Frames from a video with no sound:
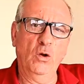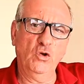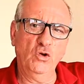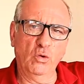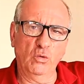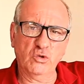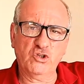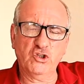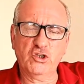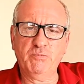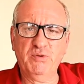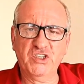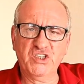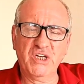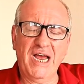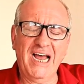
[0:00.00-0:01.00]
not just
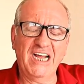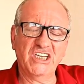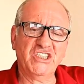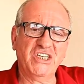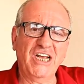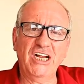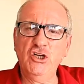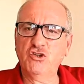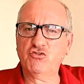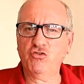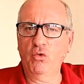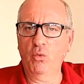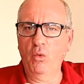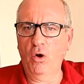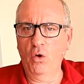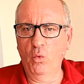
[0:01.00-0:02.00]
Pattaya
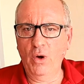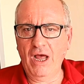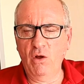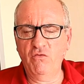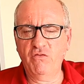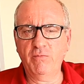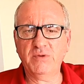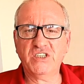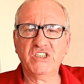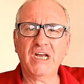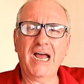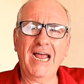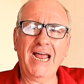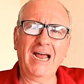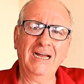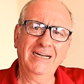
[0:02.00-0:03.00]
Central, all over
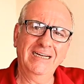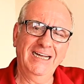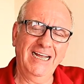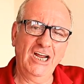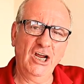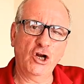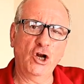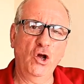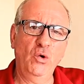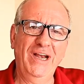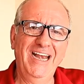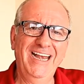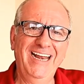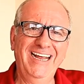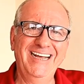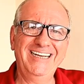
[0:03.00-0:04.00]
Pattaya,
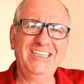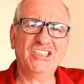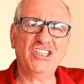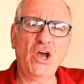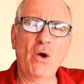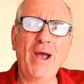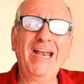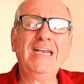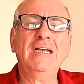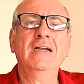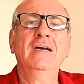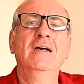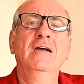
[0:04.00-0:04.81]
including the east side,